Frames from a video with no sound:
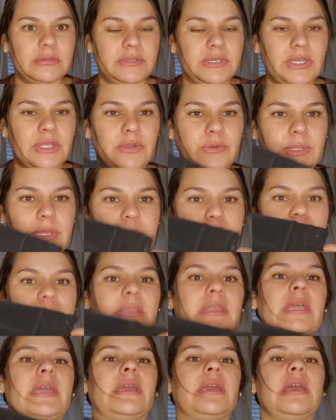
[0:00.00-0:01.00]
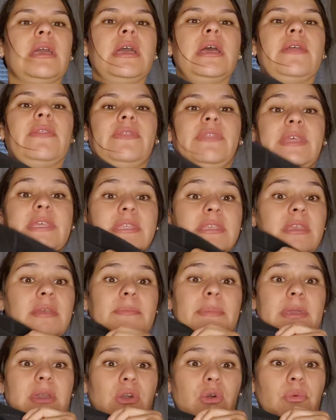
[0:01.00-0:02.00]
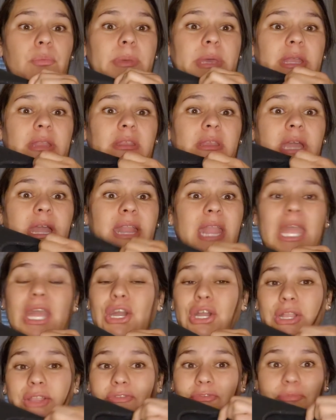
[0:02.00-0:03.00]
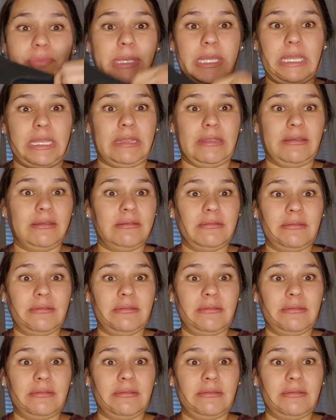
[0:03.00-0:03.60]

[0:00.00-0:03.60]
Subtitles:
You know what I mean? Like this could be open and I could have peed,